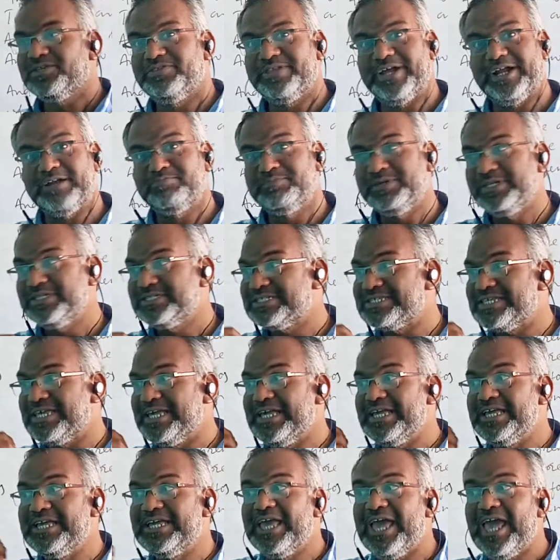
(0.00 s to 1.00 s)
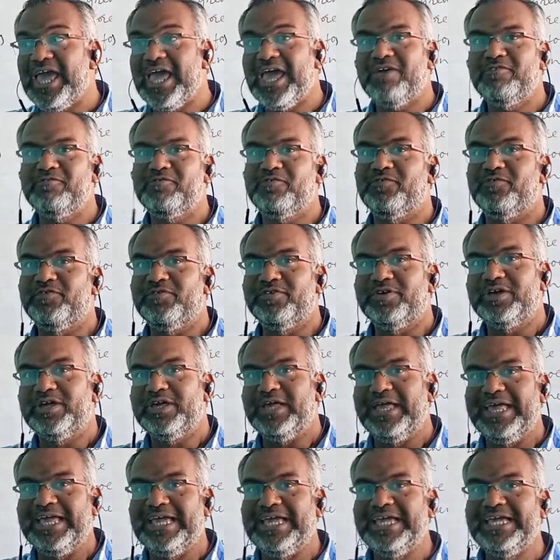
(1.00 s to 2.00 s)
That means he gave
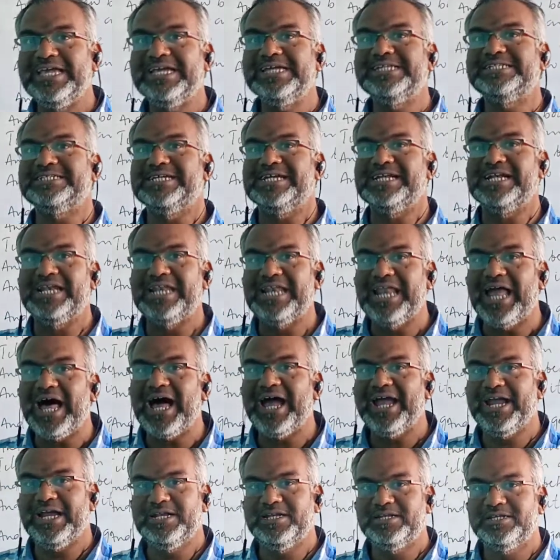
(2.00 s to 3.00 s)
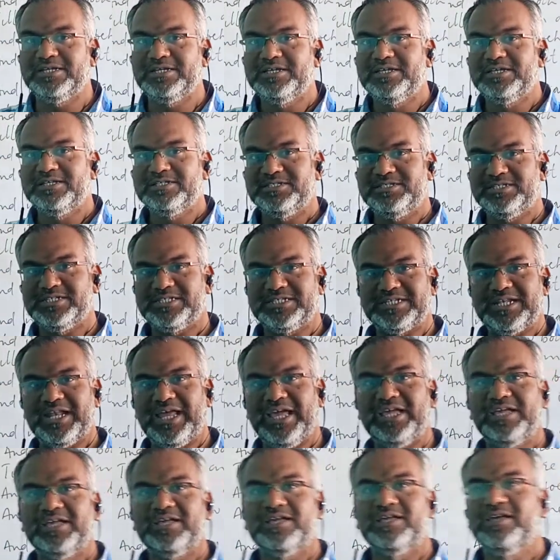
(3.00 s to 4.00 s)
heat and light, just
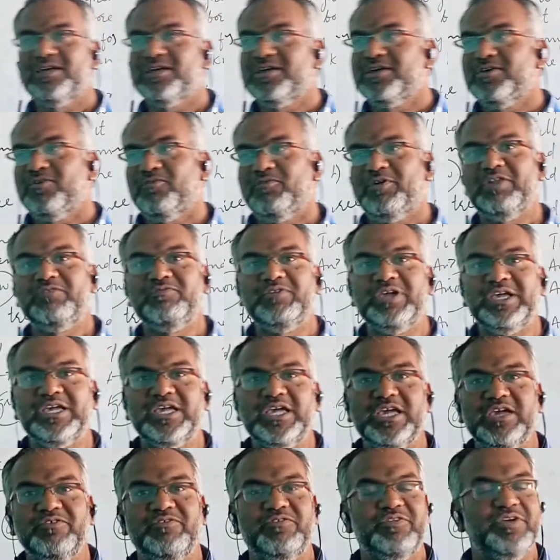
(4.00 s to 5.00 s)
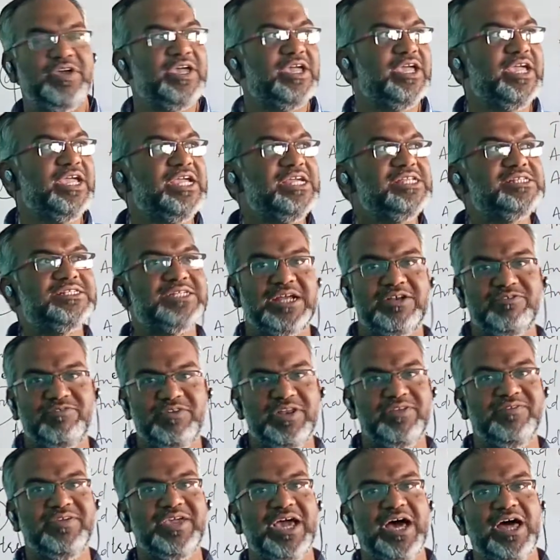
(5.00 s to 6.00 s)
like when we give heat and
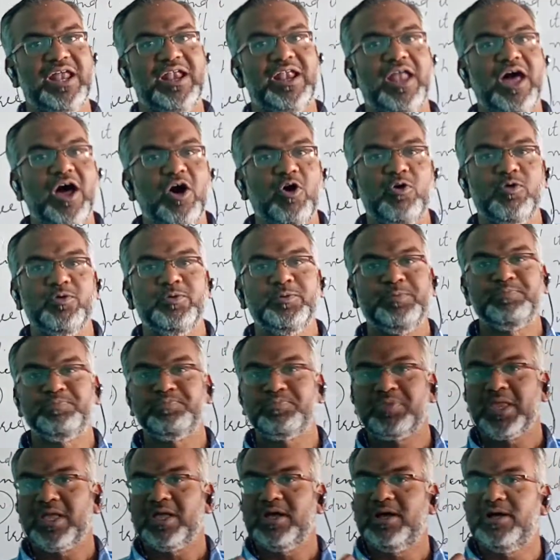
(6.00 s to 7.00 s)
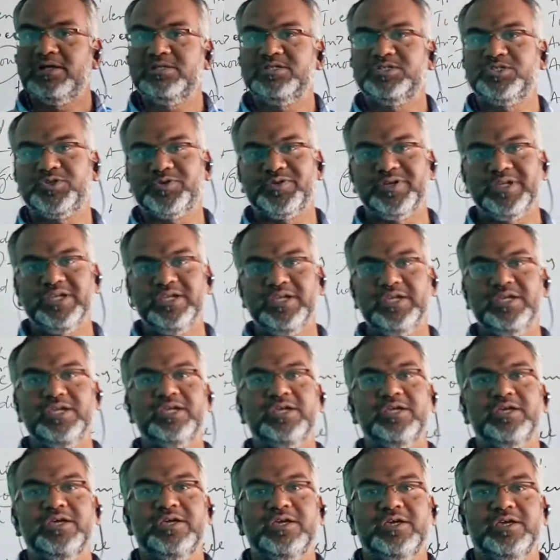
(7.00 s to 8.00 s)
when we allow a
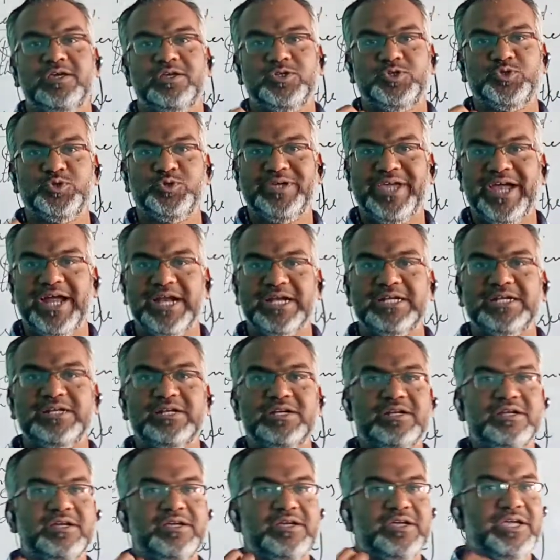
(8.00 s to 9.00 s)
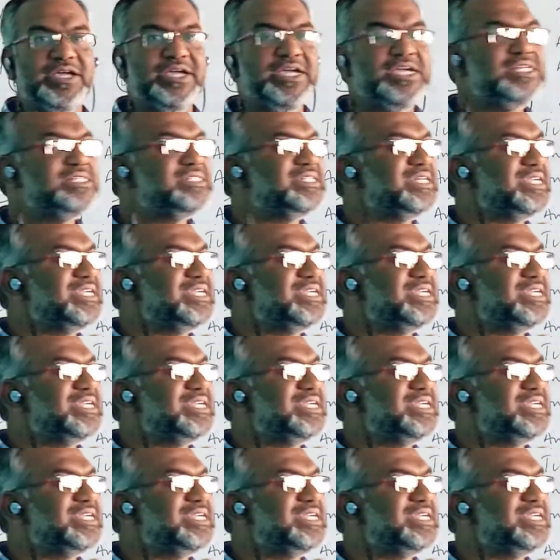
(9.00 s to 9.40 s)
tree to get heat